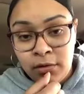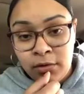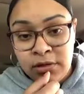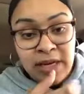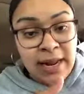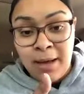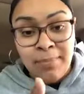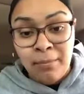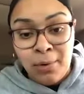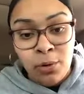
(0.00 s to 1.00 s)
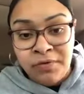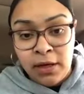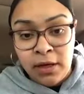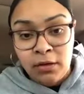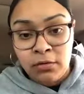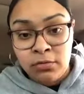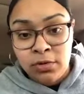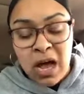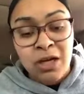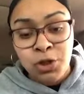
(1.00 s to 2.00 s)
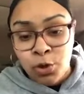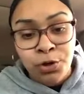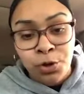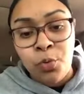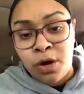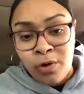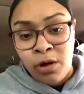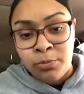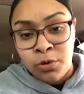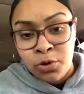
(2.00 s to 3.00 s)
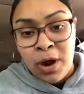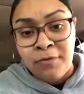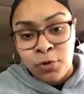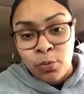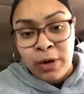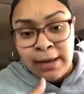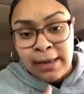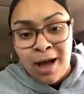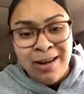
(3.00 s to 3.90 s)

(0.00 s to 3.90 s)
Today I'm not motivated. So I sure do want to roll up the drive through when I get out.